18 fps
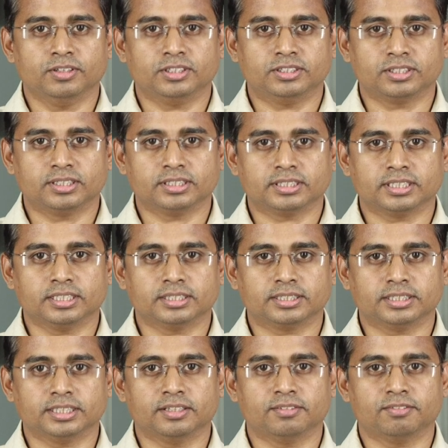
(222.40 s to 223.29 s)
which
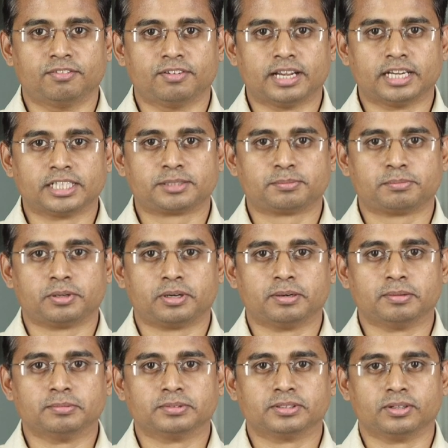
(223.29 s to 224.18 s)
results in flash
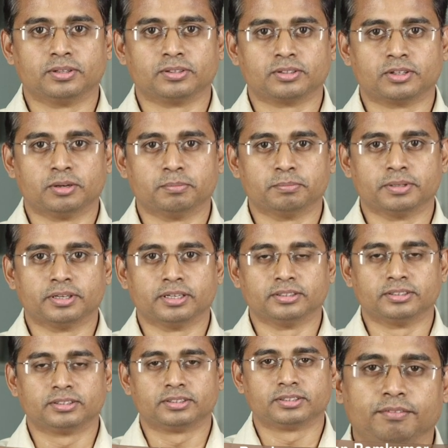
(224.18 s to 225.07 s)
problems on
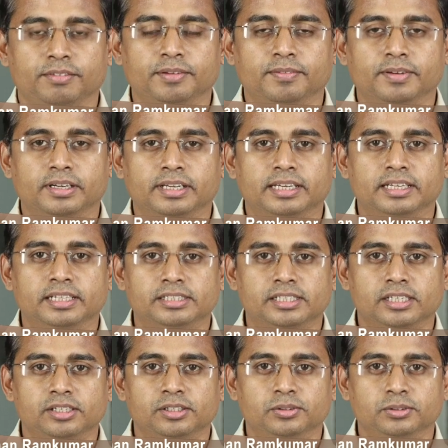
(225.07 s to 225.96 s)
components. We were
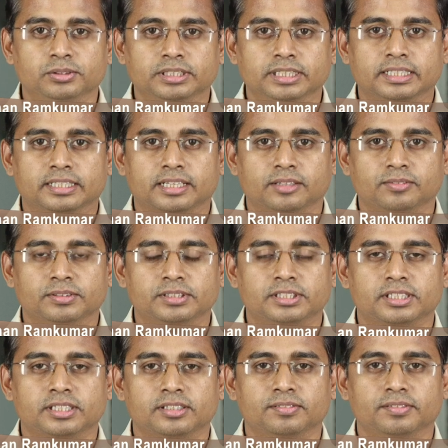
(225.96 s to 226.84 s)
initially using
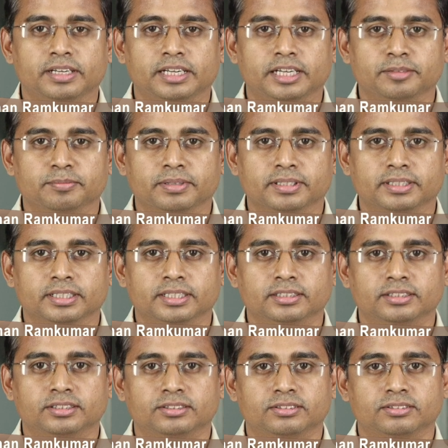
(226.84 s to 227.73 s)
conventional welding
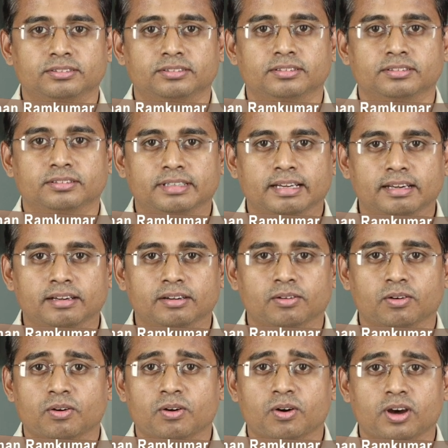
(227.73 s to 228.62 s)
methods
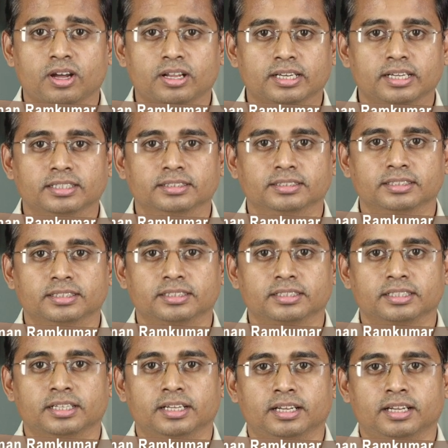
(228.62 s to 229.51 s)
till OR
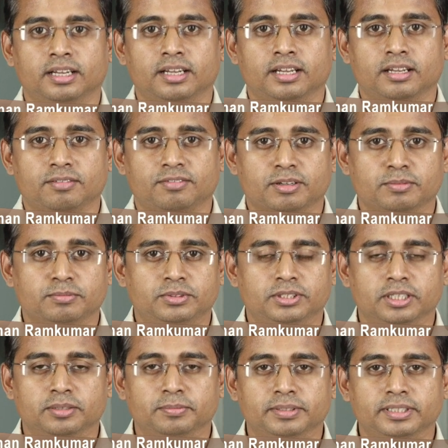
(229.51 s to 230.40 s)
laser from
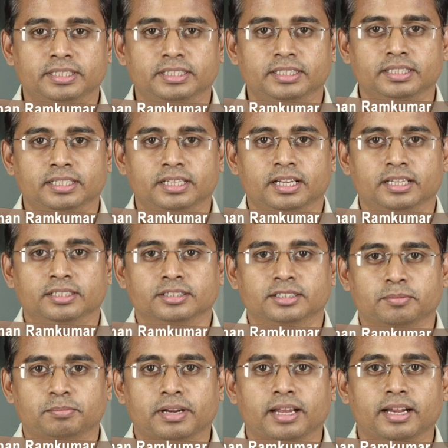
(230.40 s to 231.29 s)
Germany
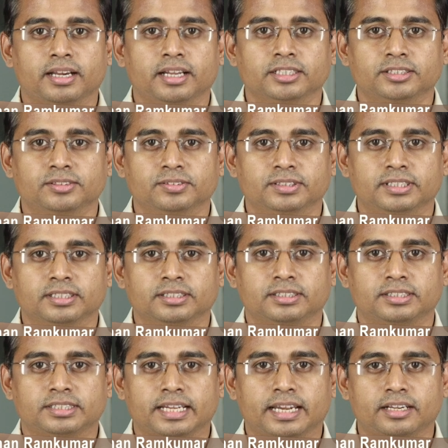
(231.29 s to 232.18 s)
supplied us with the
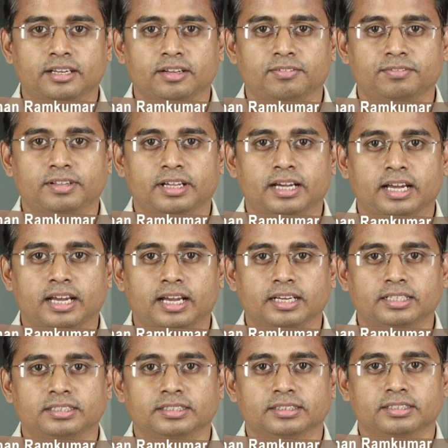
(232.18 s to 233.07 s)

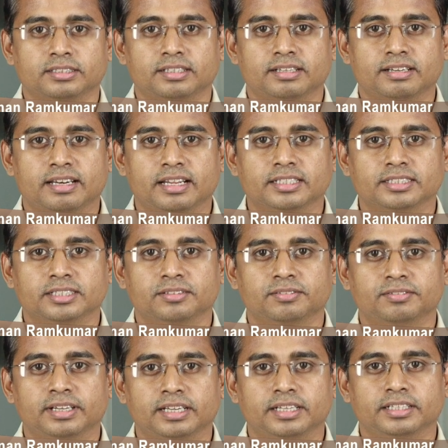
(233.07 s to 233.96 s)
state-of-the-art
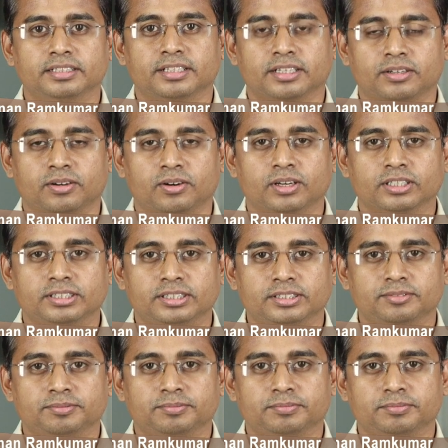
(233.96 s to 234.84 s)
laser welding technology.